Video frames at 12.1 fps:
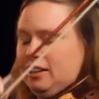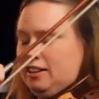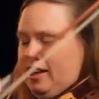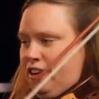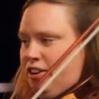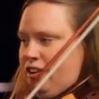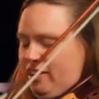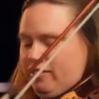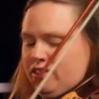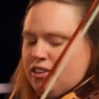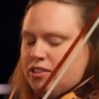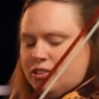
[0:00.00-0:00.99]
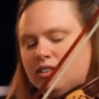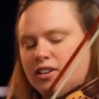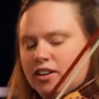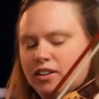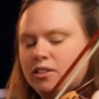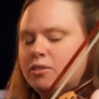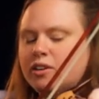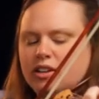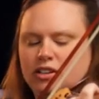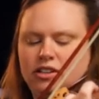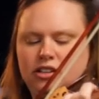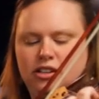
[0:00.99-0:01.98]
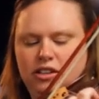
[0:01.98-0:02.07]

let gravity do a lot of the work.